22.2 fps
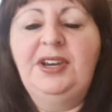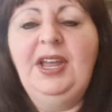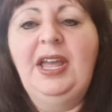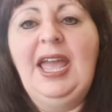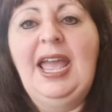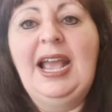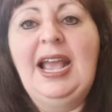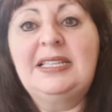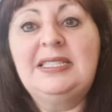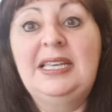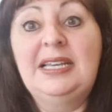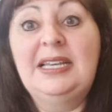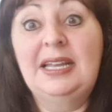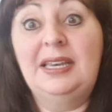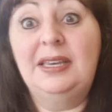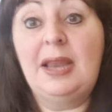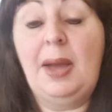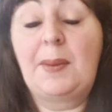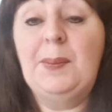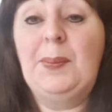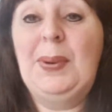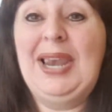
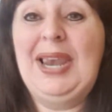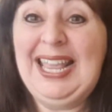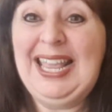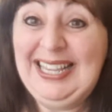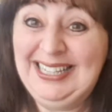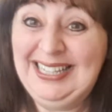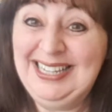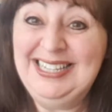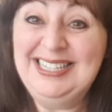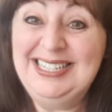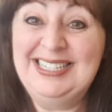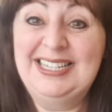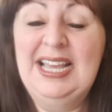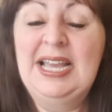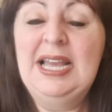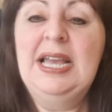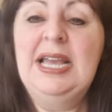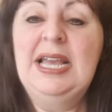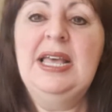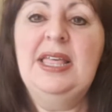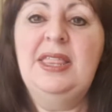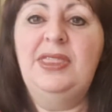hexagon blanket
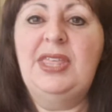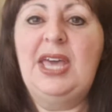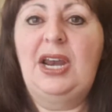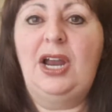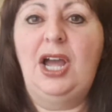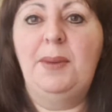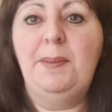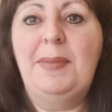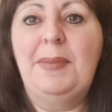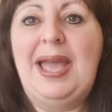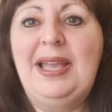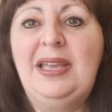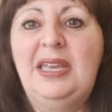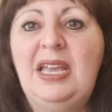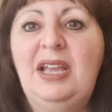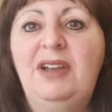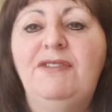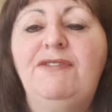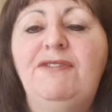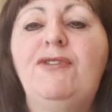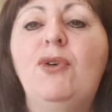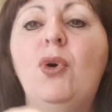that I'm
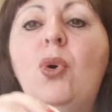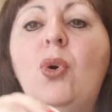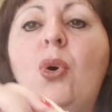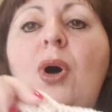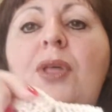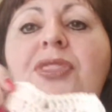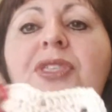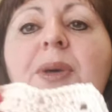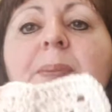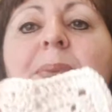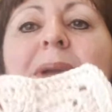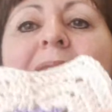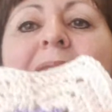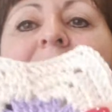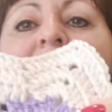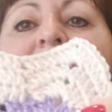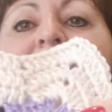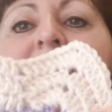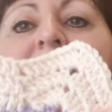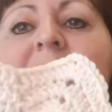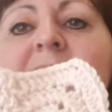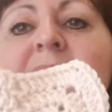making for the
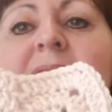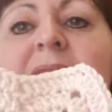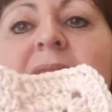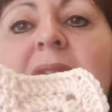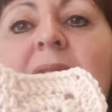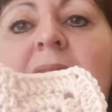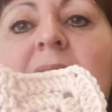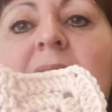beginners.